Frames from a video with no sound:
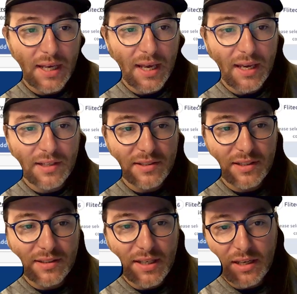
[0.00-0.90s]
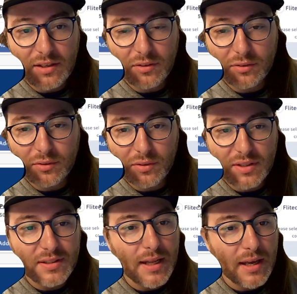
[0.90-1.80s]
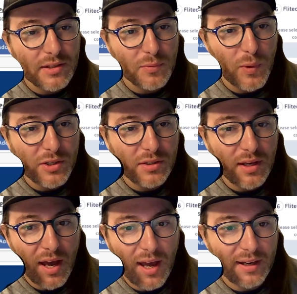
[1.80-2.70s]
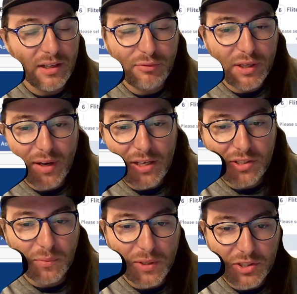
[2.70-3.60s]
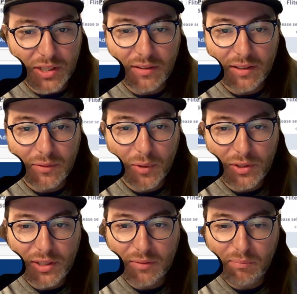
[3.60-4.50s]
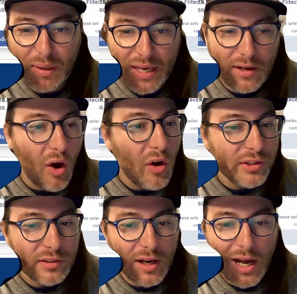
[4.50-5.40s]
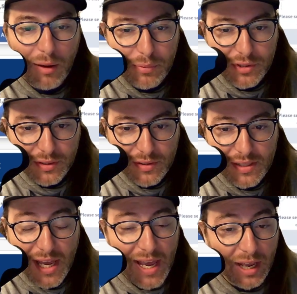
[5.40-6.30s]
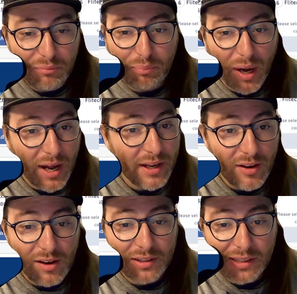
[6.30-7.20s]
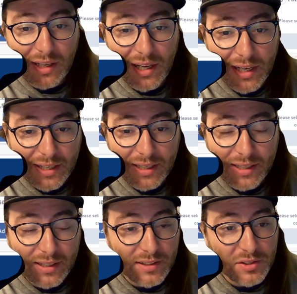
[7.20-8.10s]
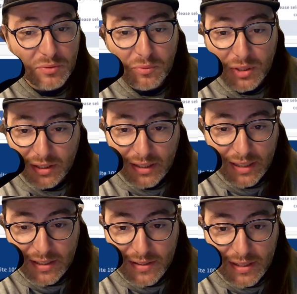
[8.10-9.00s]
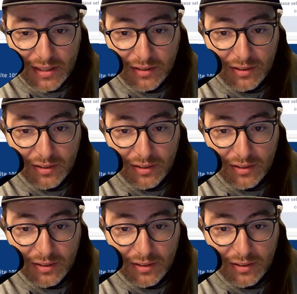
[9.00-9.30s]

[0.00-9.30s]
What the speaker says: and it's going to take you through this nice configuration widget where you can pick all your options and buy online. This is really easy.